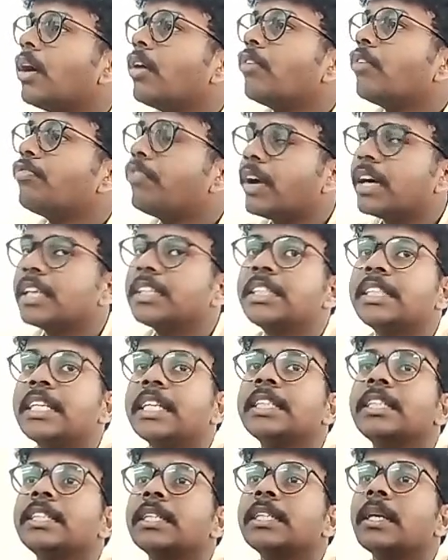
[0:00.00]
First
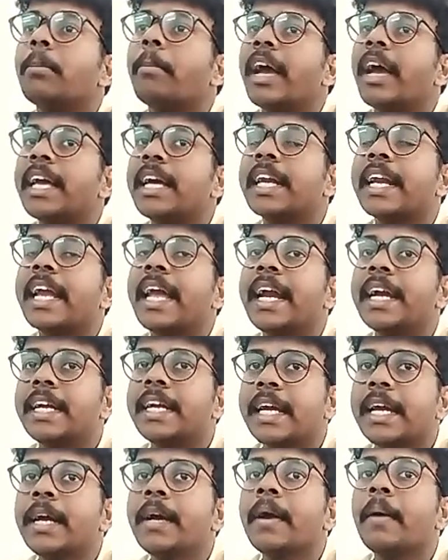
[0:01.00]
is by creating